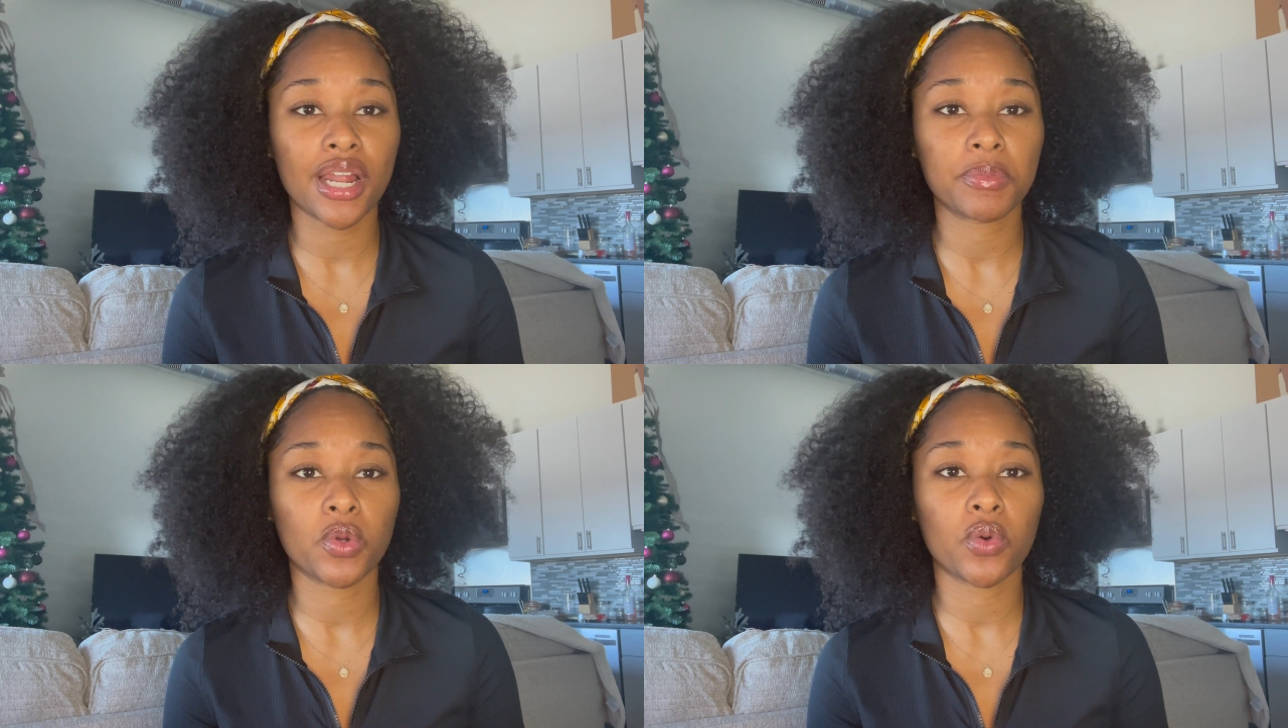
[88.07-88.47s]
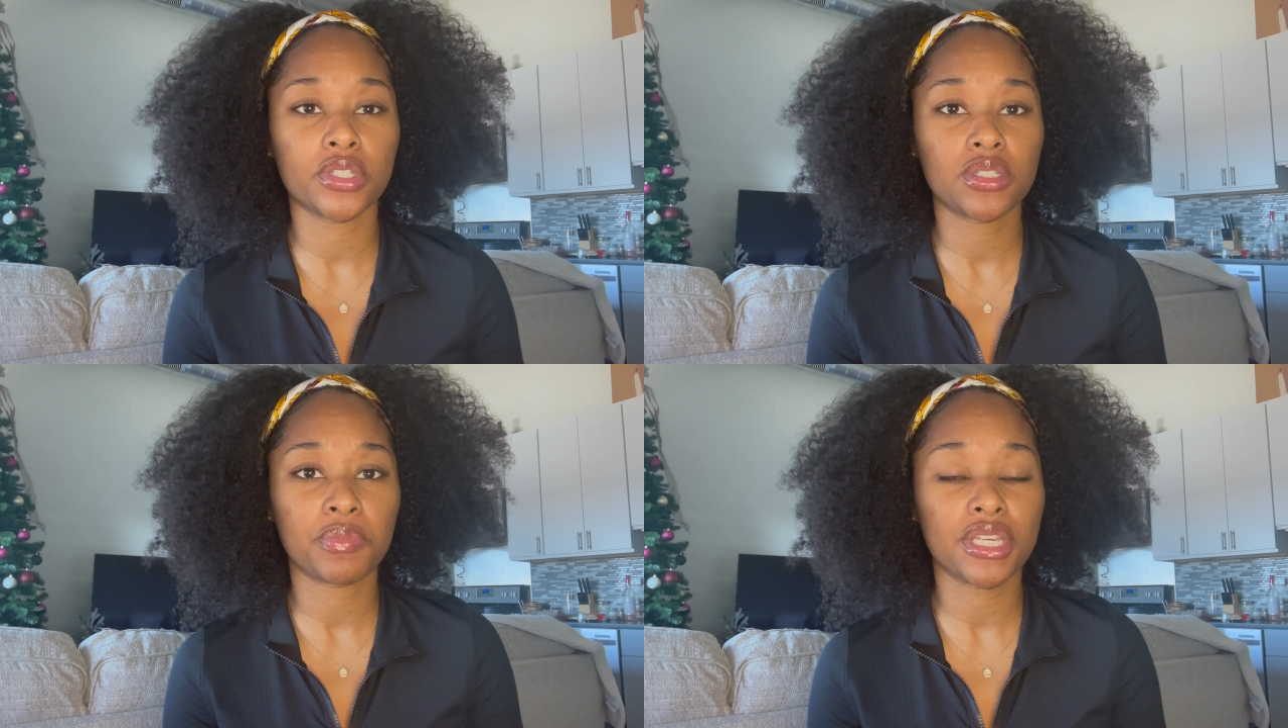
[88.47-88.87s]
I'm
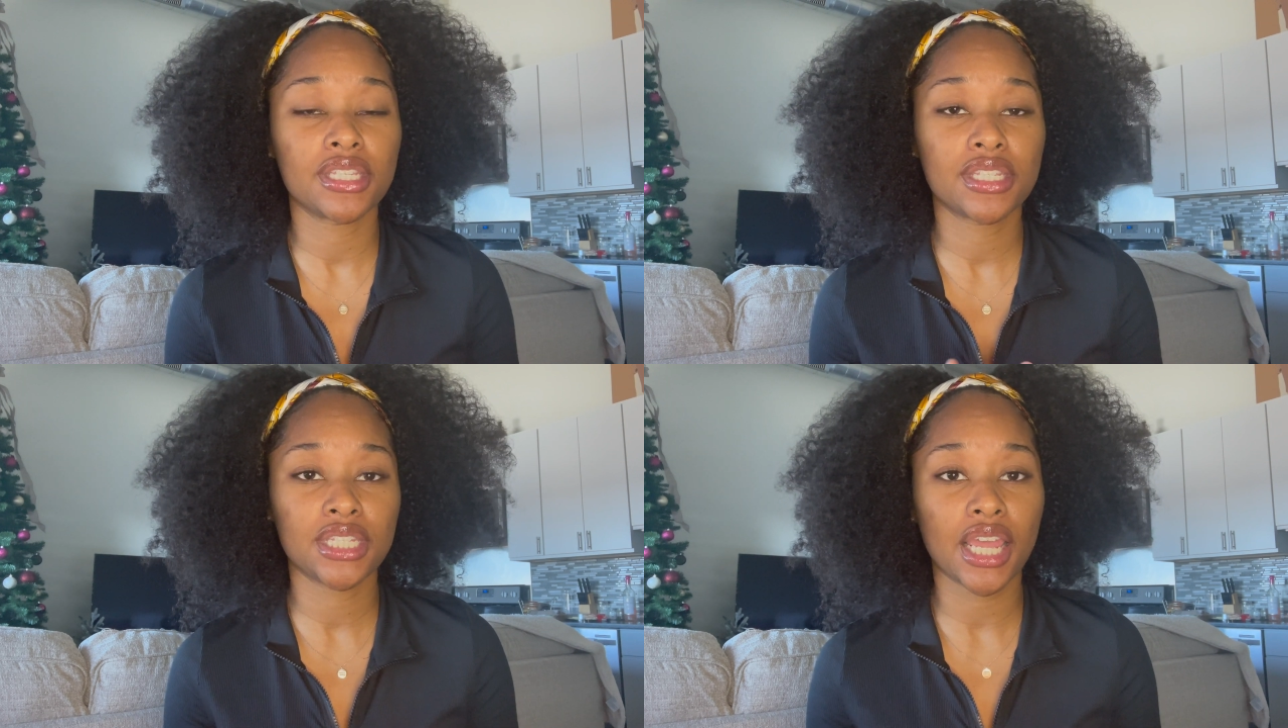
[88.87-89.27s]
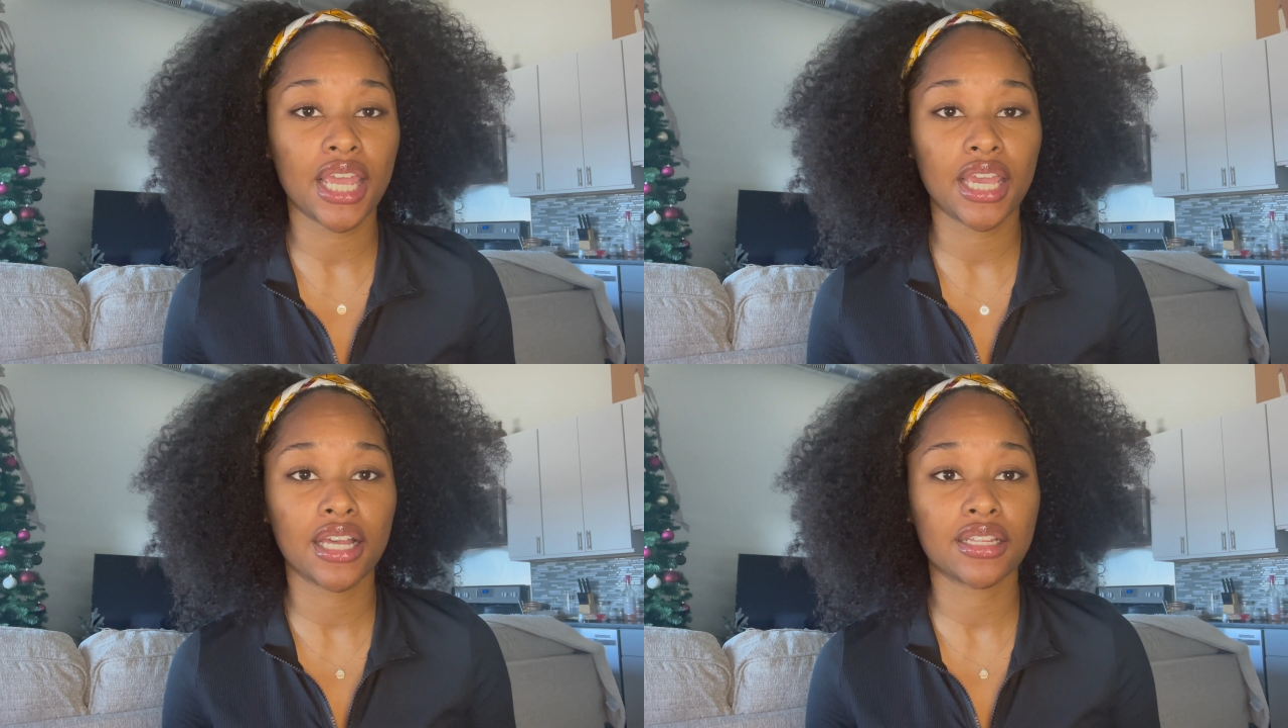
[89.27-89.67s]
going to be
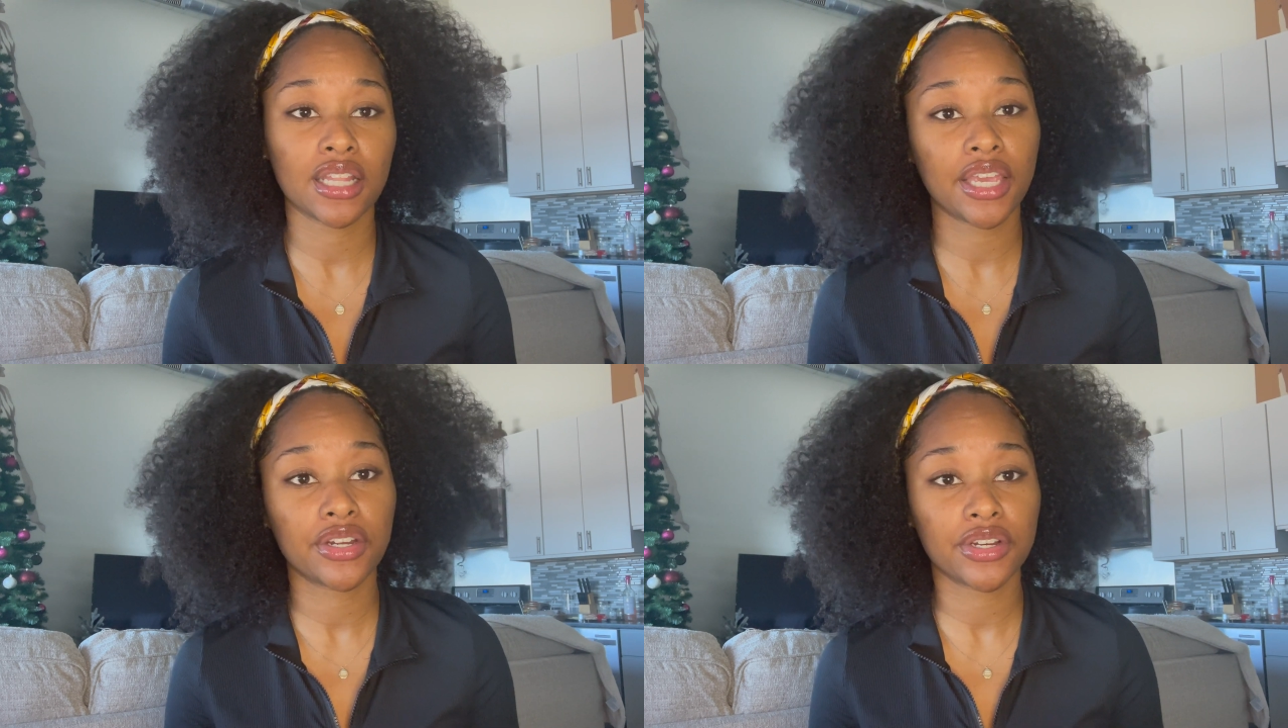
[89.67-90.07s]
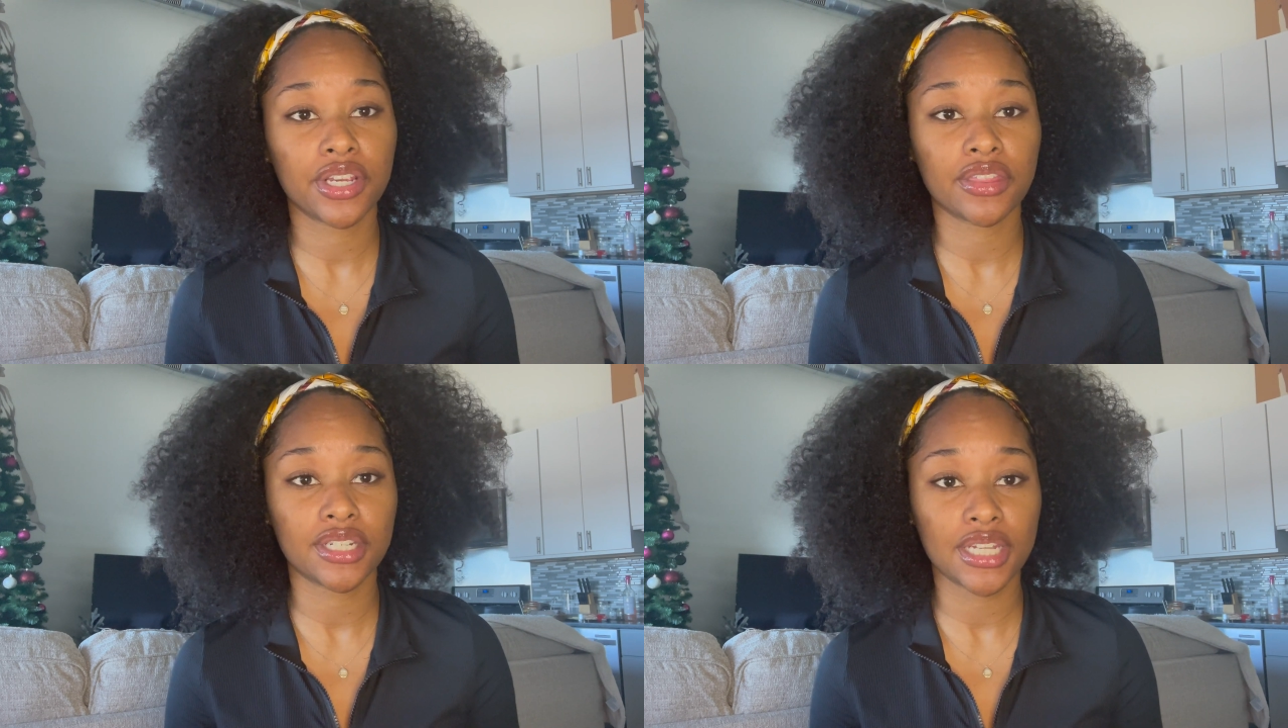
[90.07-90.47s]
staying later
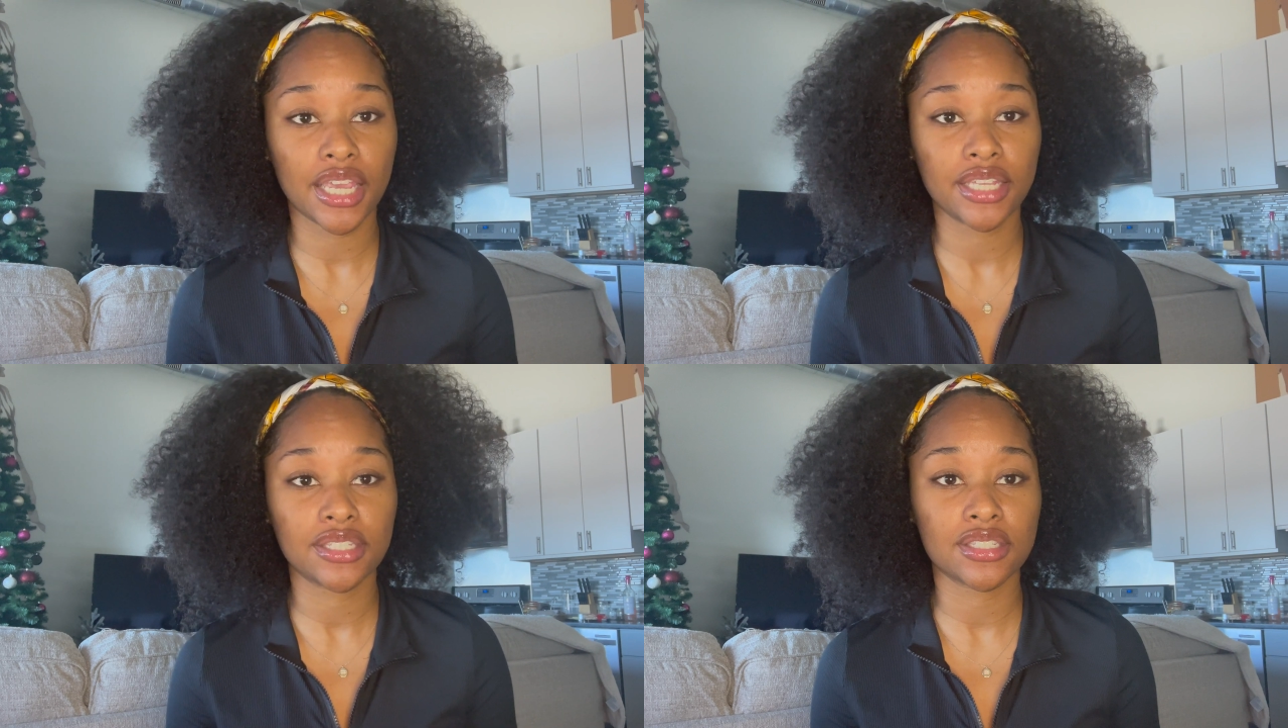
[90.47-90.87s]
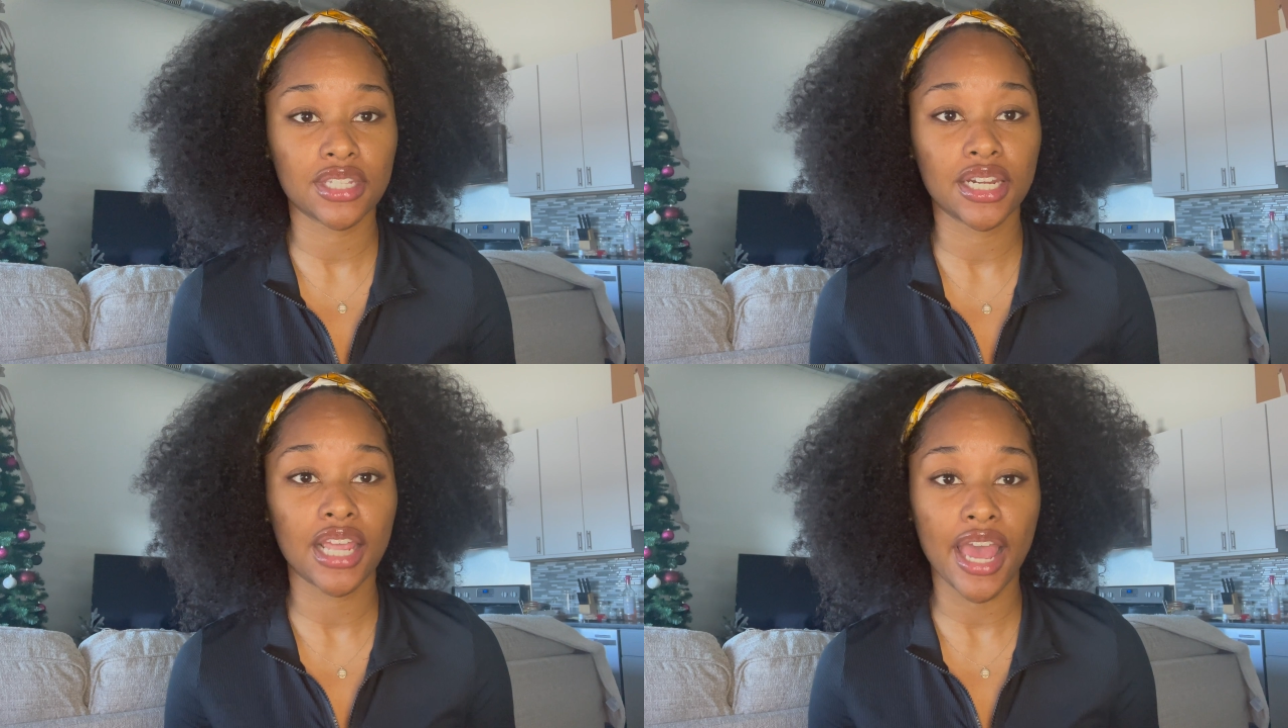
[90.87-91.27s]
in the day to
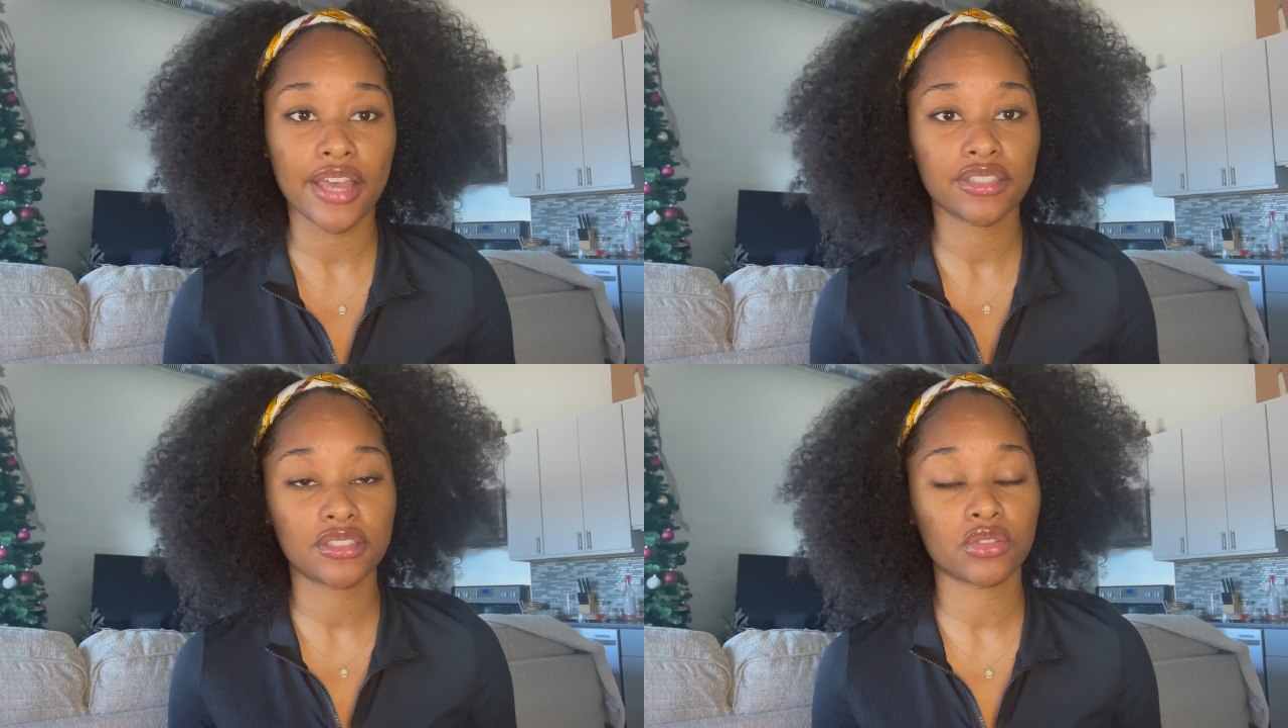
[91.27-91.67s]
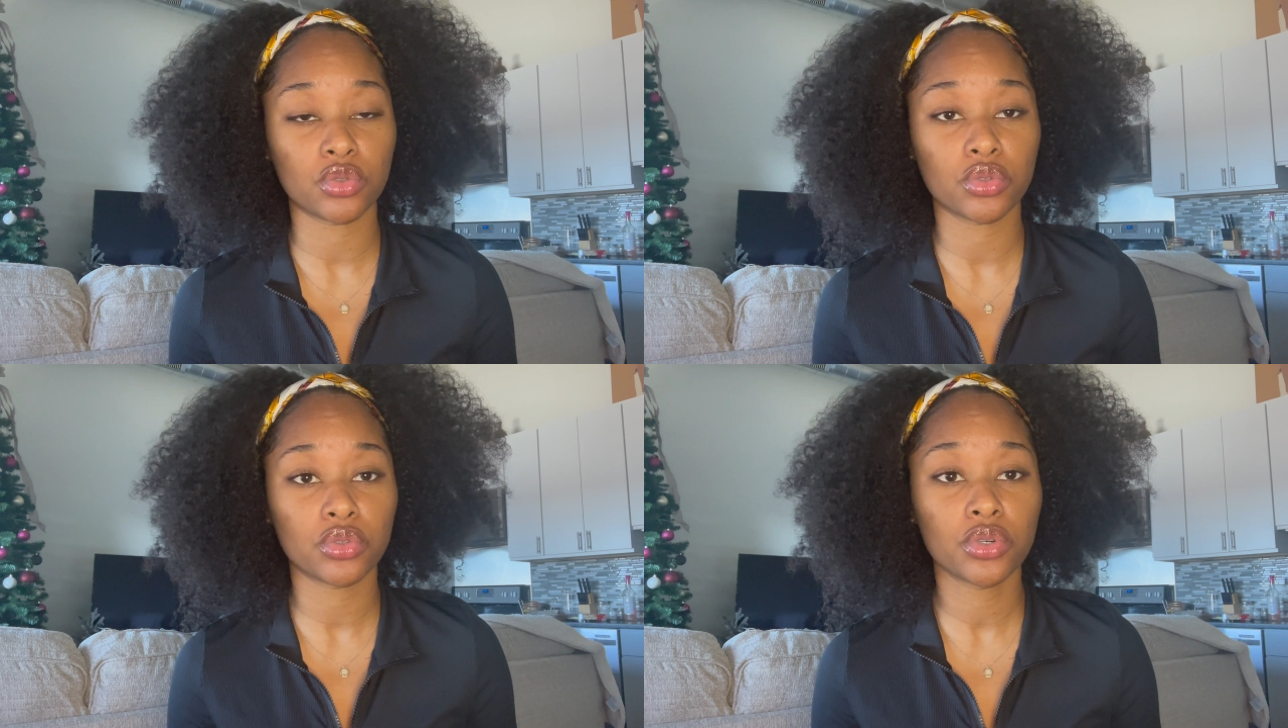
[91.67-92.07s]
study at
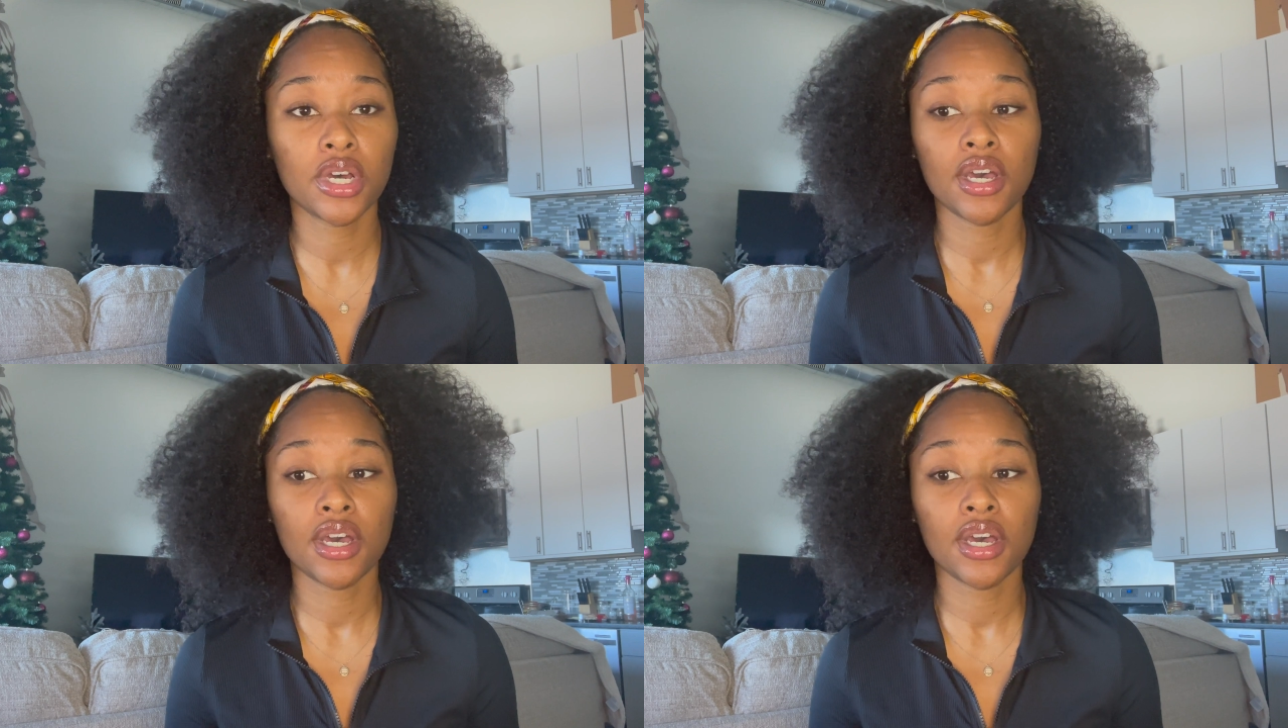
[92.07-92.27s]
school.